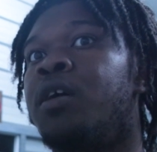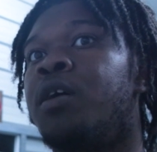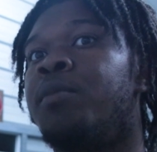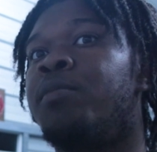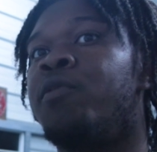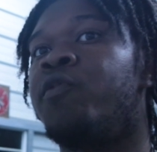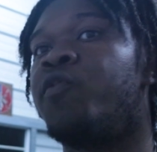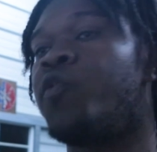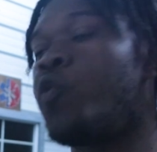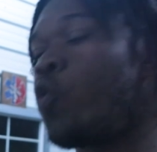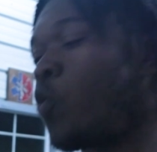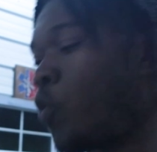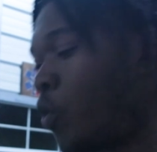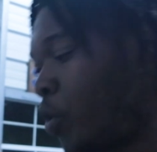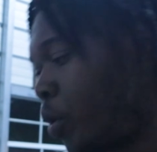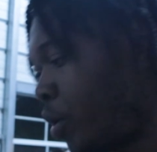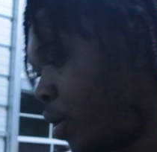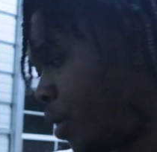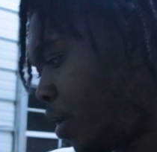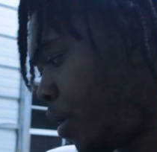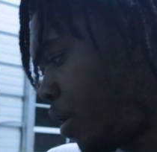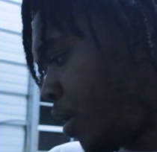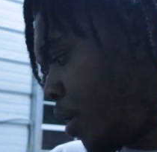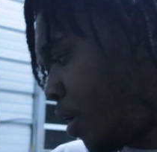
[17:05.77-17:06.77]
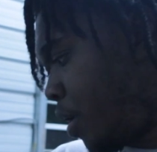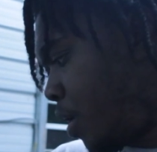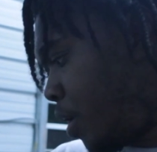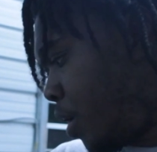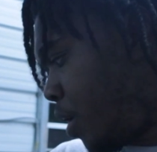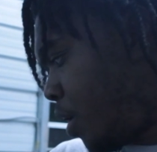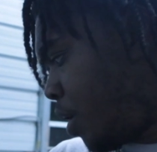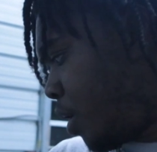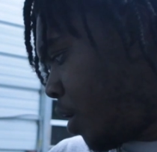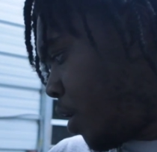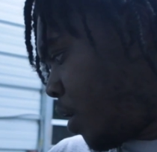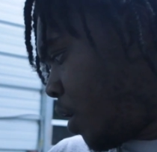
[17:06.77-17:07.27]
before
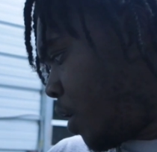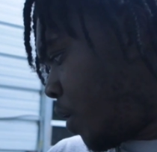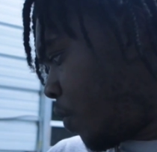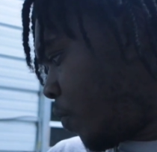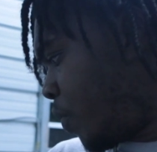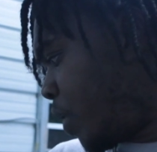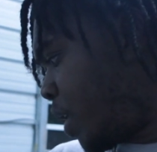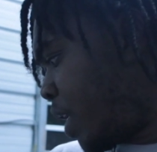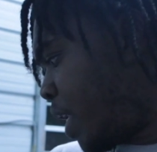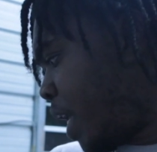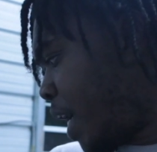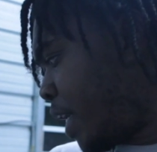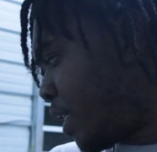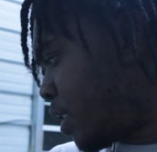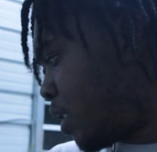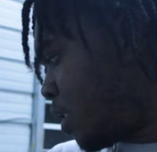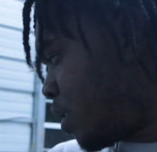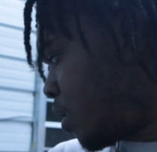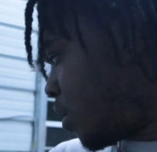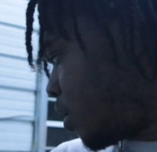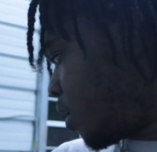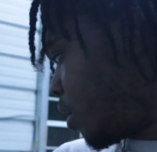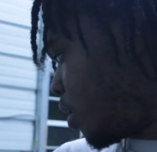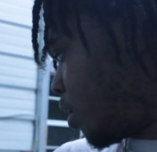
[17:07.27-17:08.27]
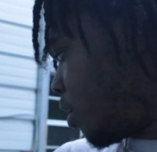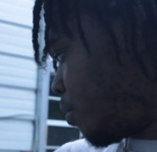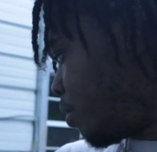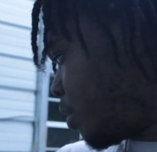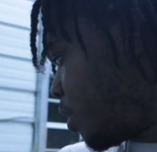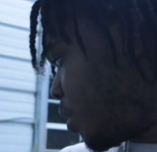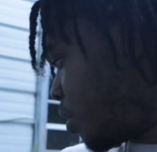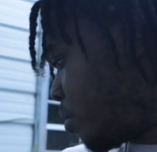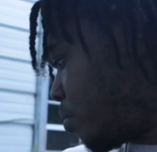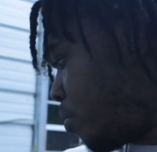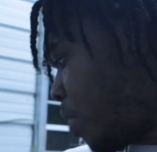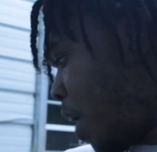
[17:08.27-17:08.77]
we can actually hook it up
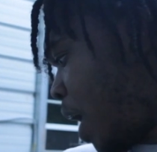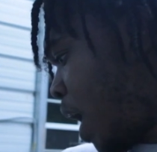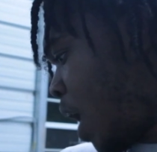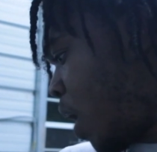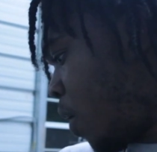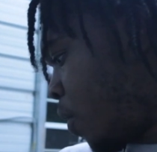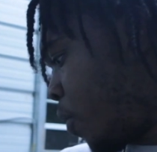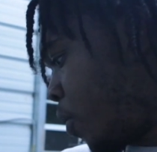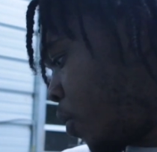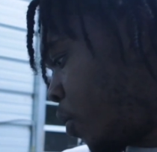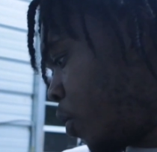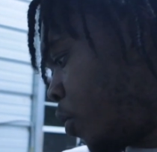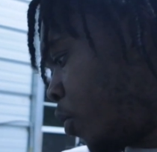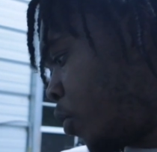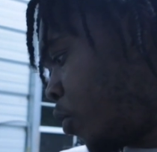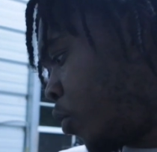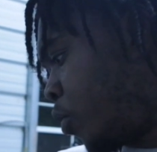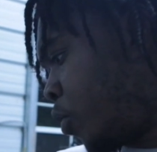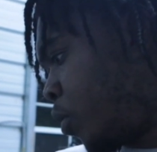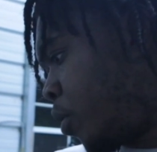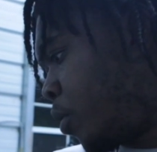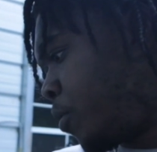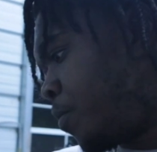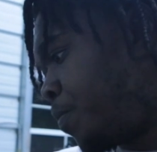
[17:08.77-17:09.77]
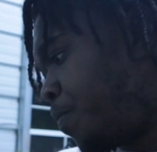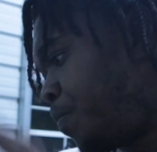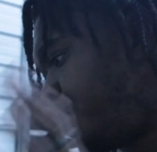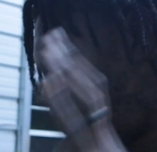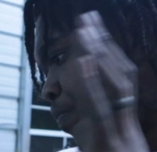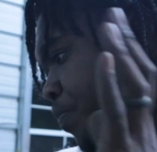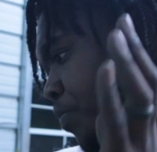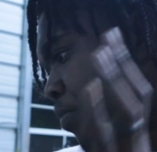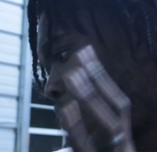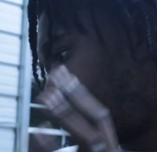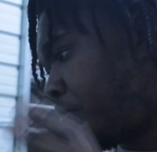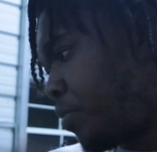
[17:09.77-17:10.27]
to some power or
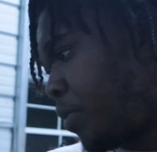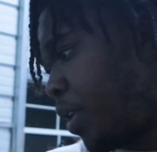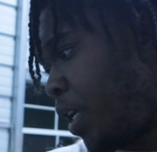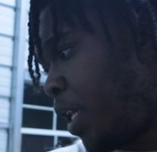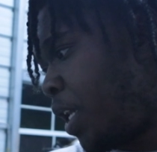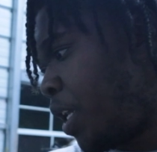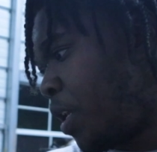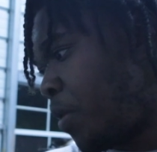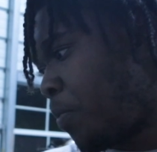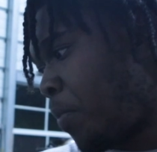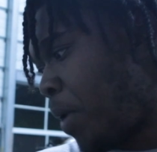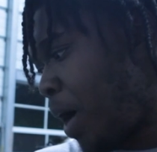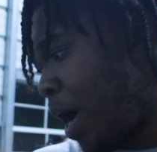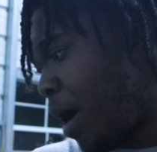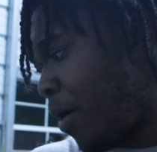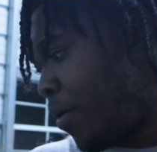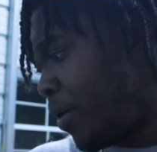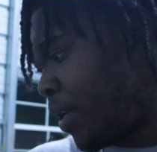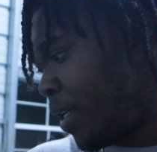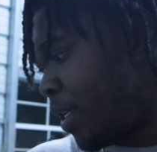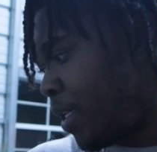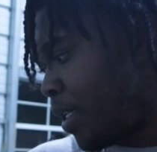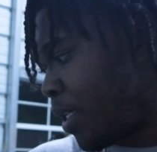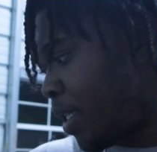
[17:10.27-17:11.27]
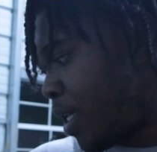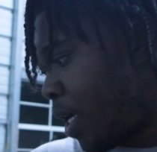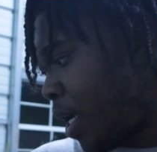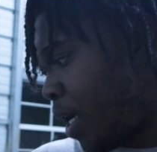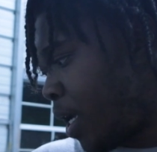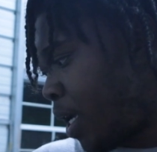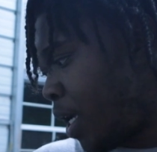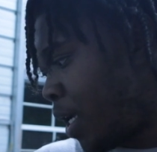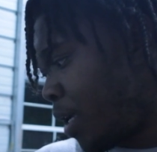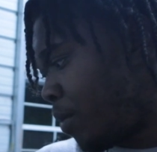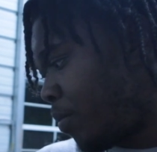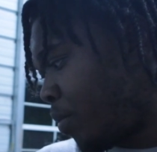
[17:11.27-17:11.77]
get any power to
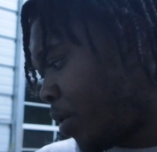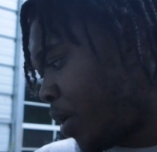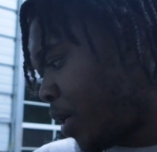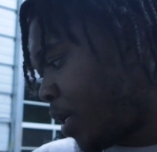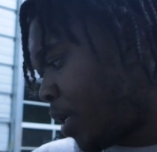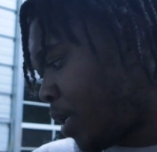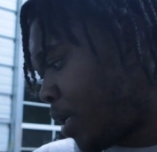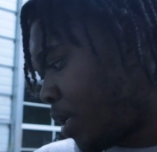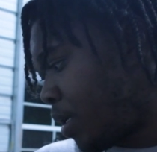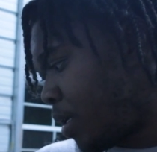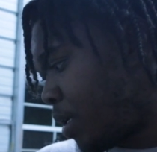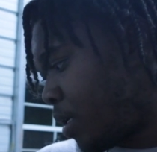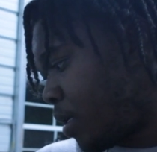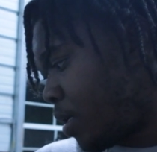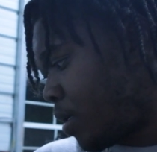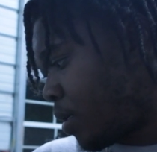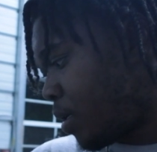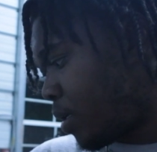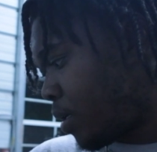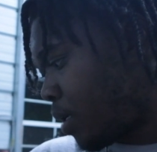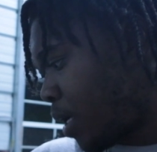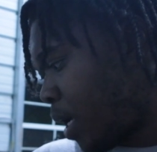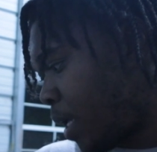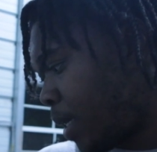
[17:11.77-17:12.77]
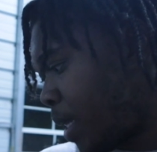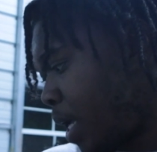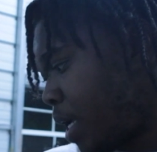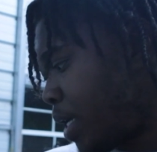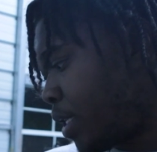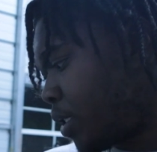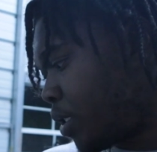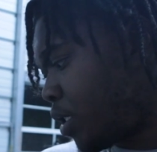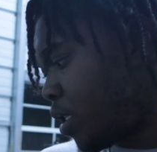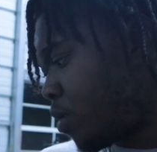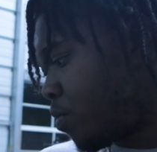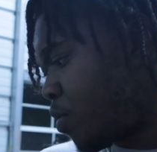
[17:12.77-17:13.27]
anything, but I think
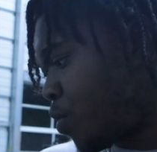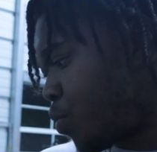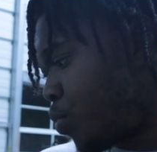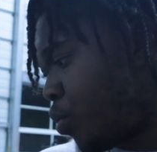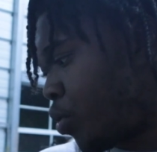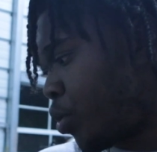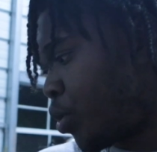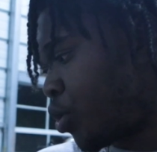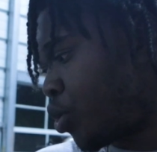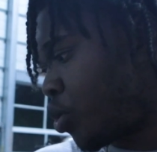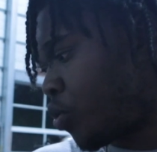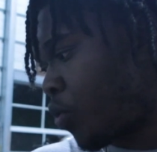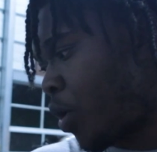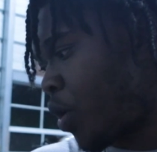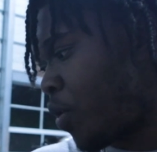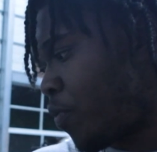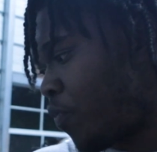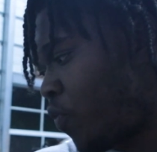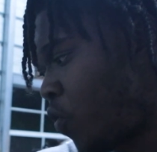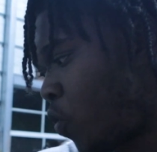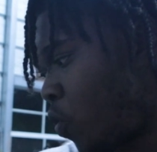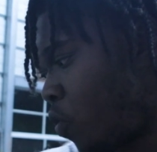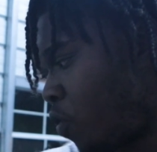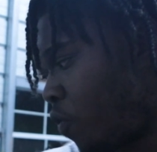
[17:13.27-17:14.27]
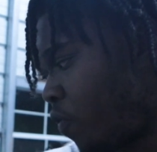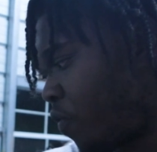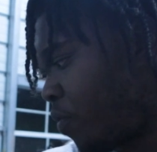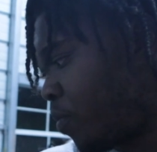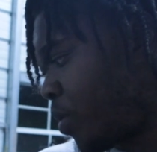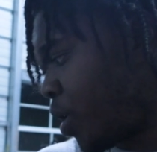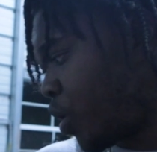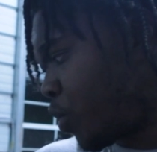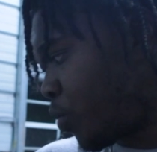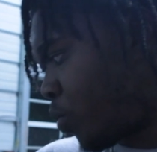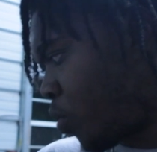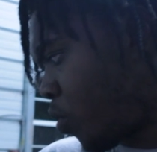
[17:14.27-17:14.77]
it should be pretty straightforward from
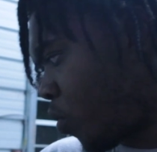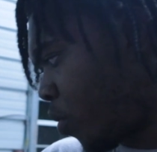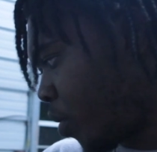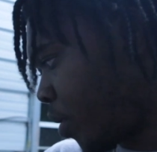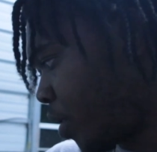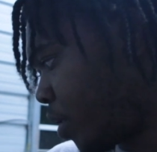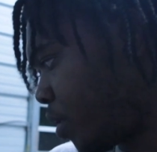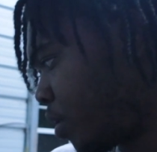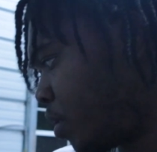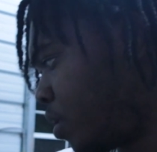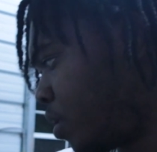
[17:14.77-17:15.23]
this point.